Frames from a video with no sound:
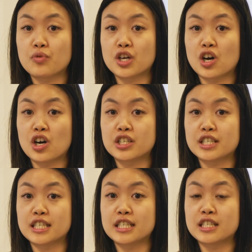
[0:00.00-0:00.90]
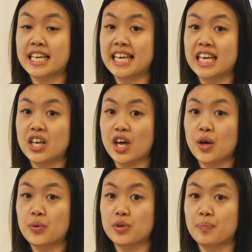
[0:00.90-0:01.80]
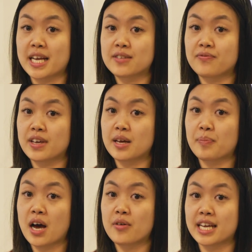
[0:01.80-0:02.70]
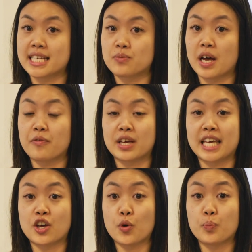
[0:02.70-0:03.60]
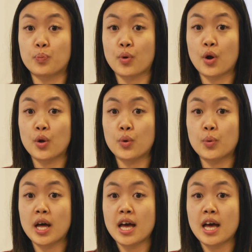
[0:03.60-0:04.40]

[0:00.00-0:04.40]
regarding Kego, the best thing about it is we have Kego Pro,